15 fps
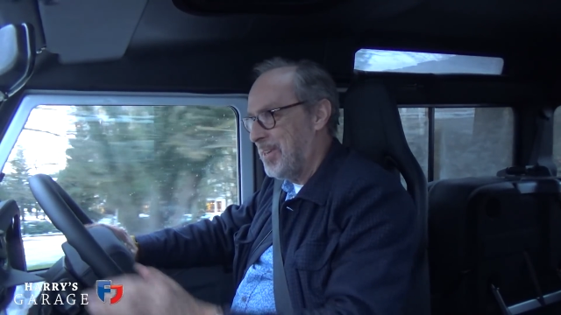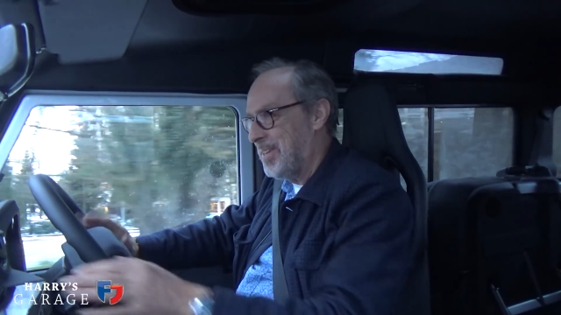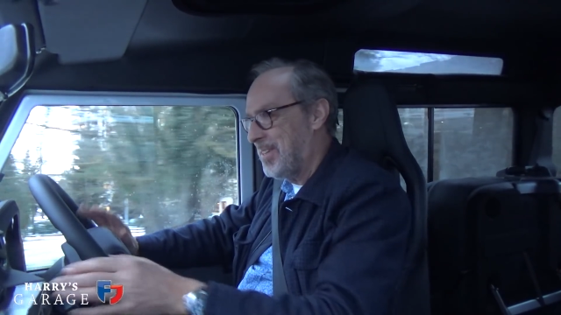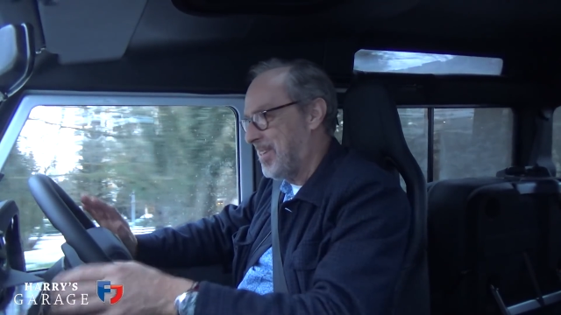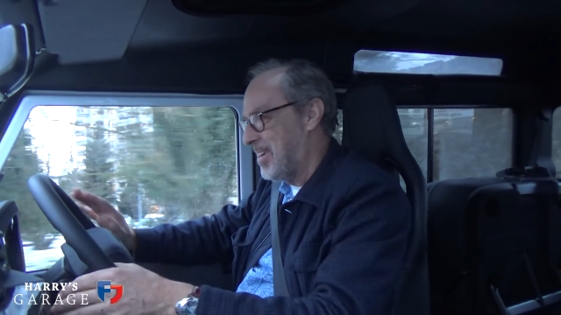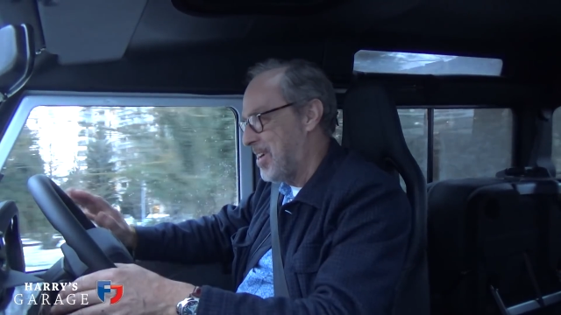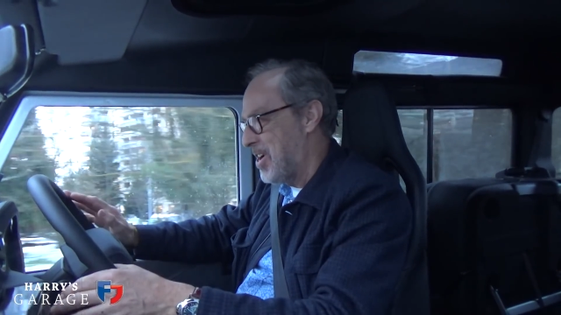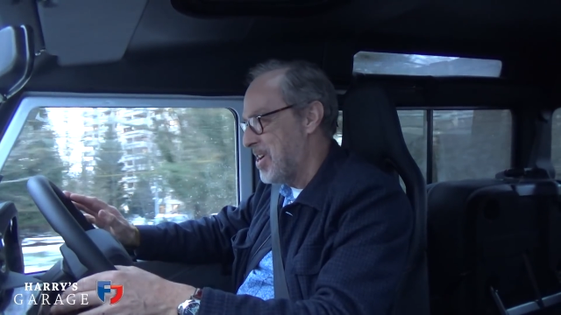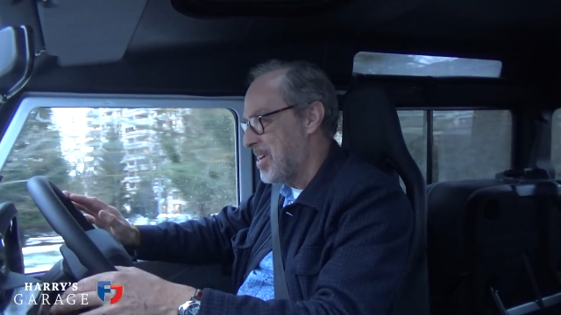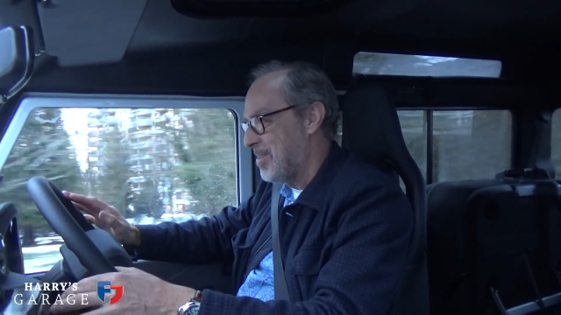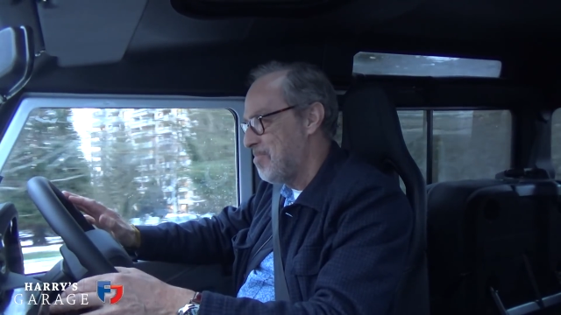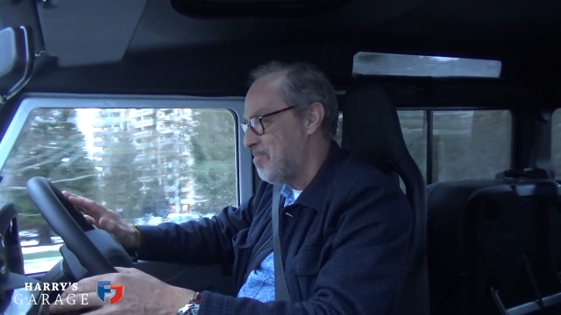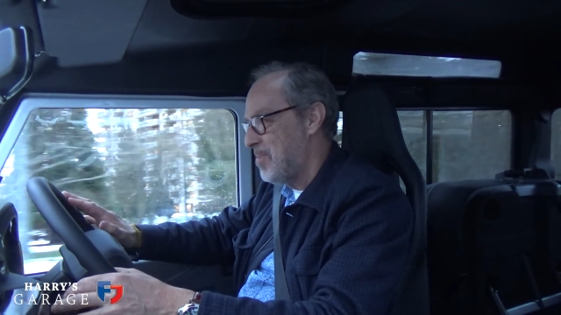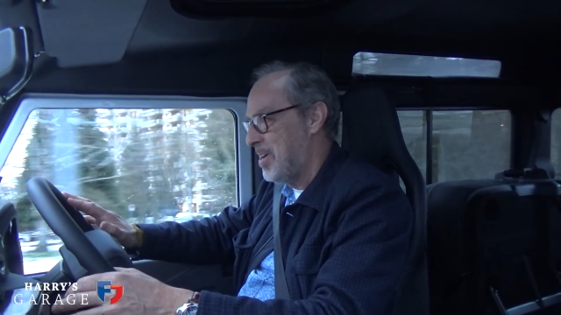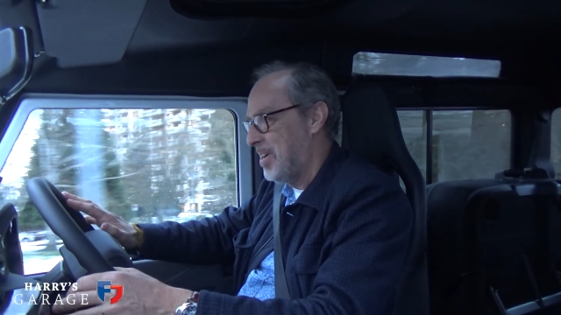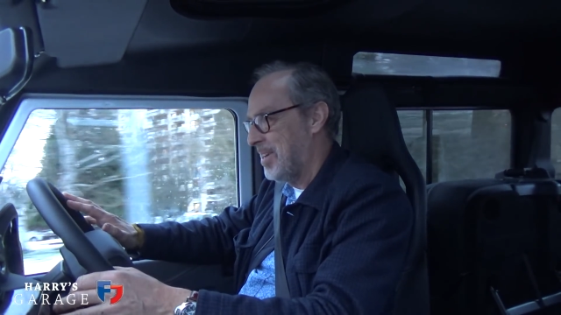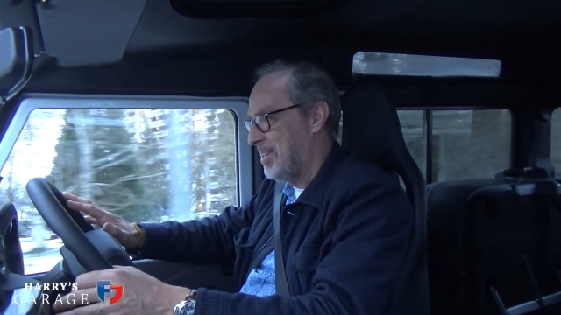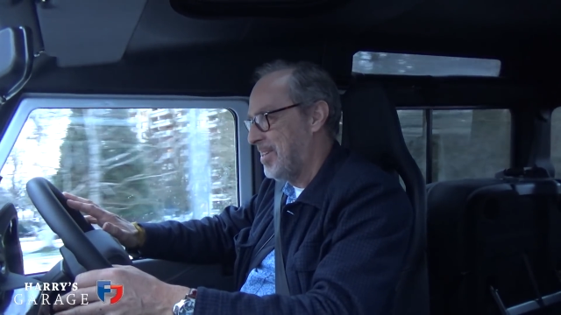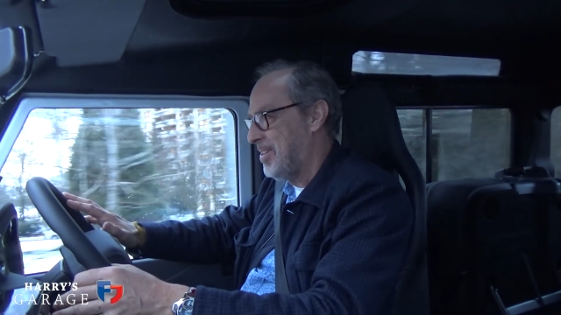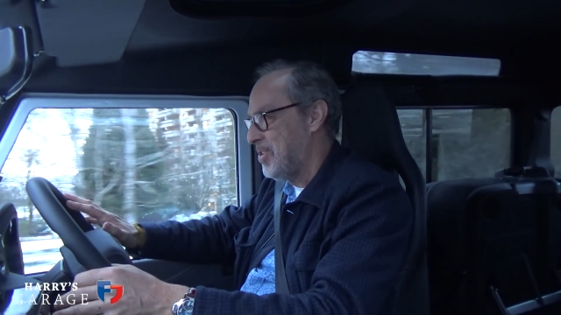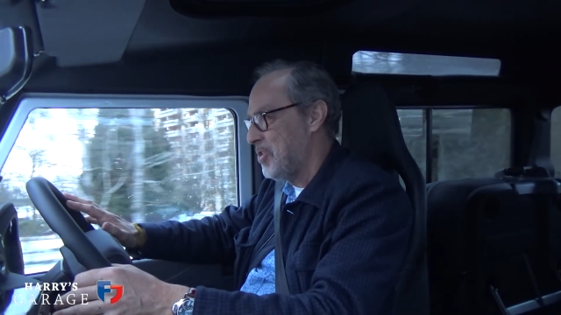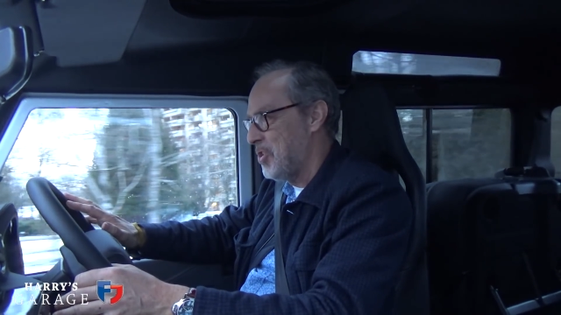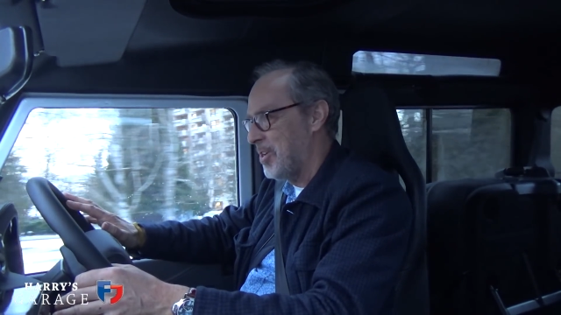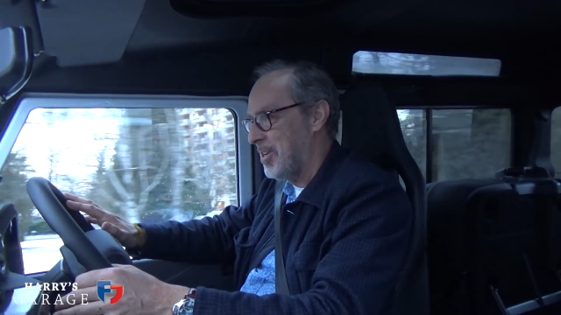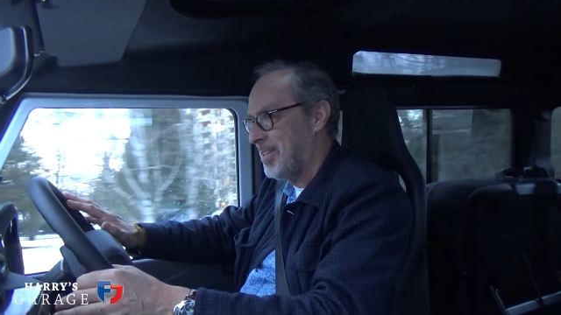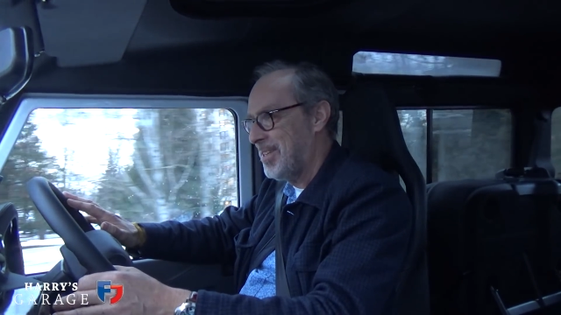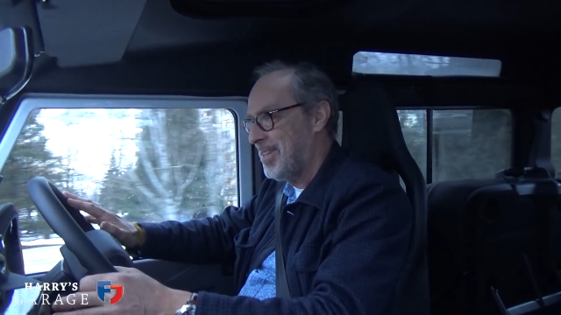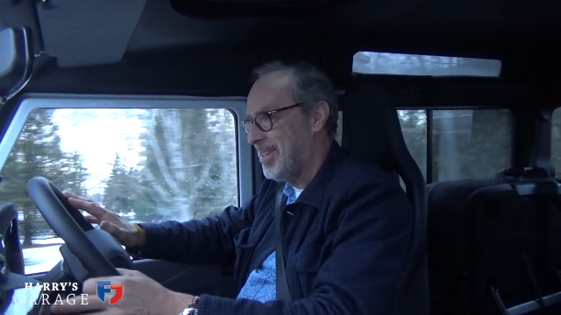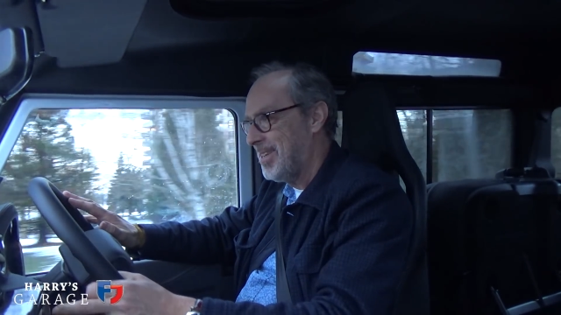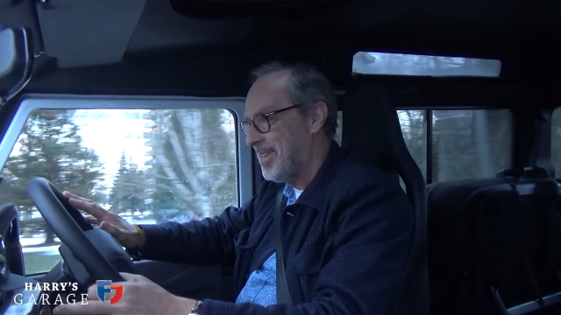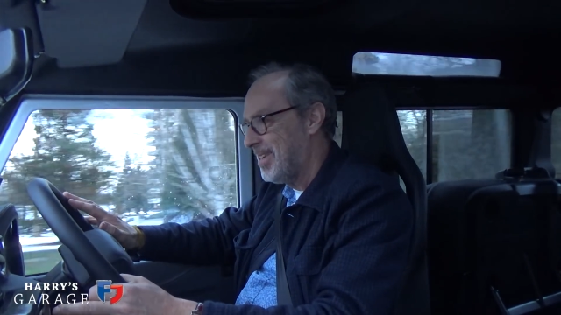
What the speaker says: this car. My goodness.